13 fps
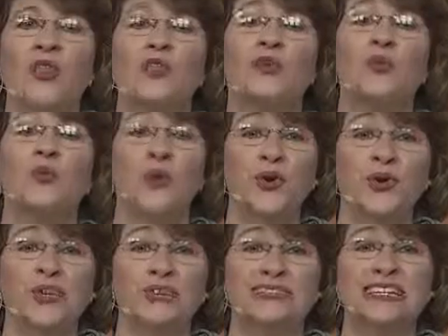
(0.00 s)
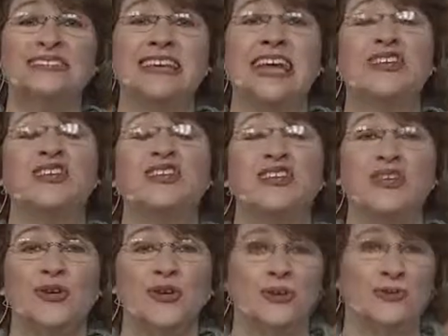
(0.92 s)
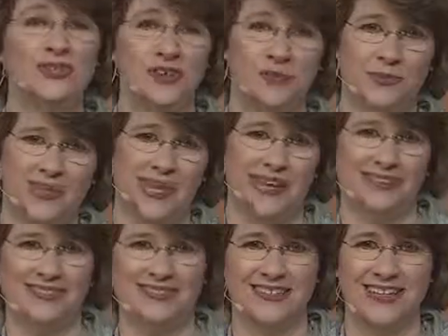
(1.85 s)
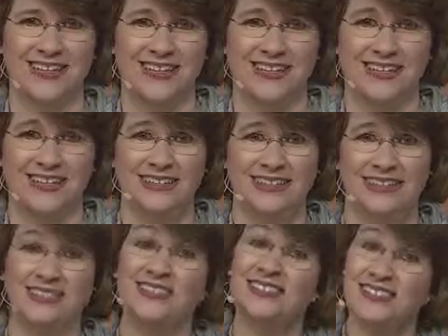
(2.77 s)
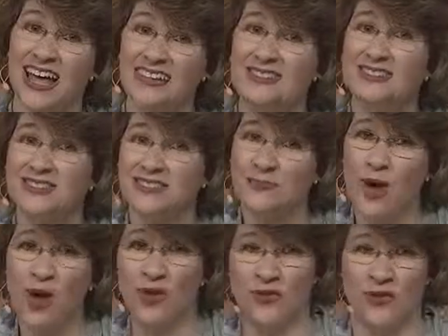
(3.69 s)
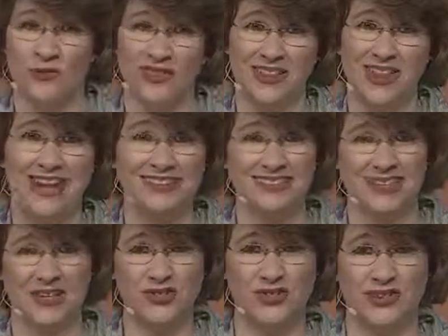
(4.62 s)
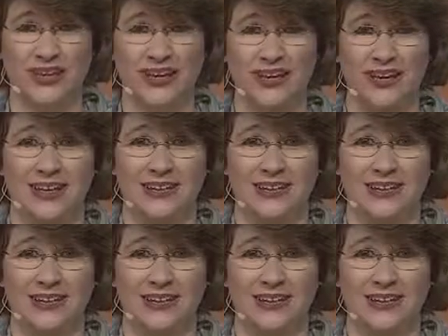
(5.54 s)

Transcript: The world is a huge place. It's just gotten smaller over the last century.